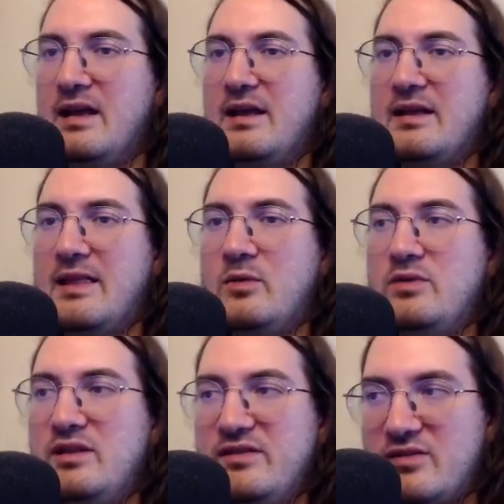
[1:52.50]
Now,
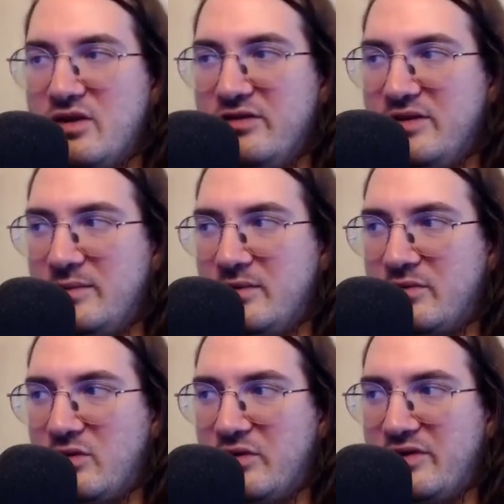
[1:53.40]
this concept, of
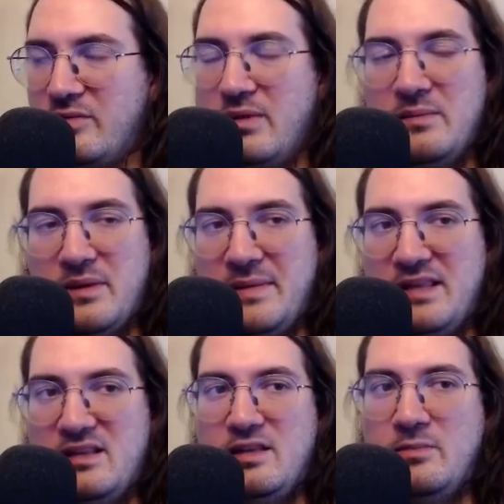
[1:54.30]
course, can be
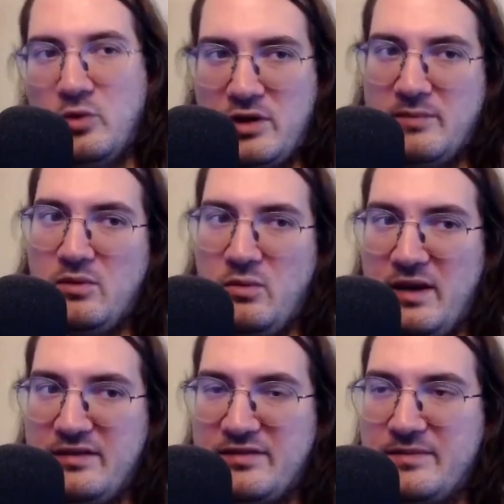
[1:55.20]
implemented in multiple
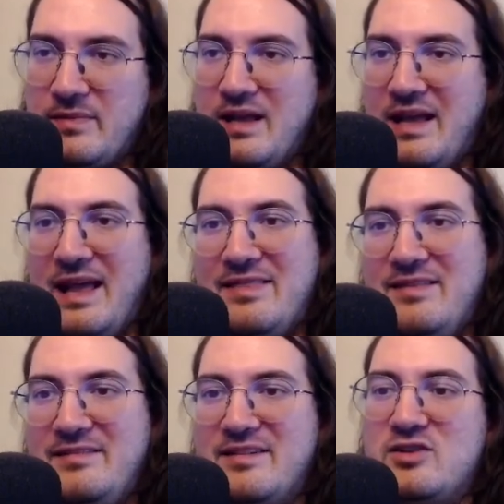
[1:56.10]
ways. And
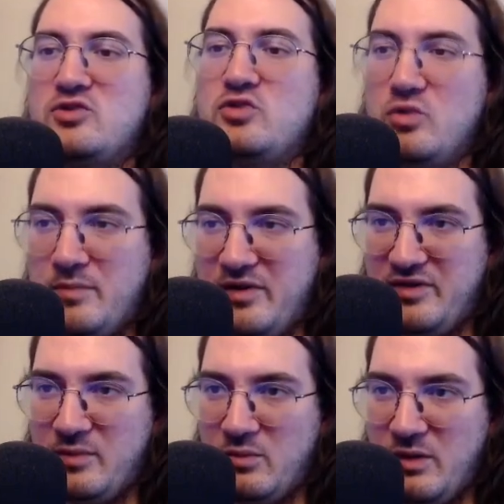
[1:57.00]
these are two
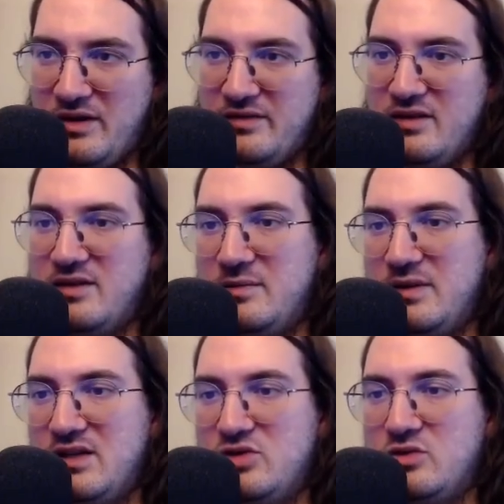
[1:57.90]
possible ways,
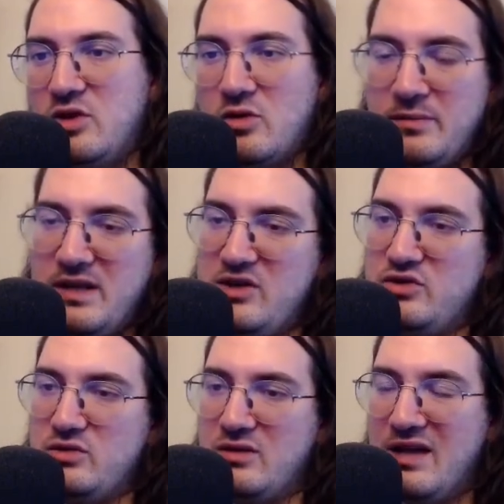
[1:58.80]
interpretation and
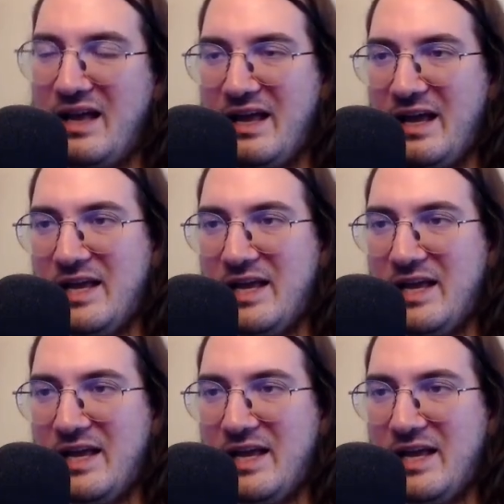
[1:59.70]
compilation. In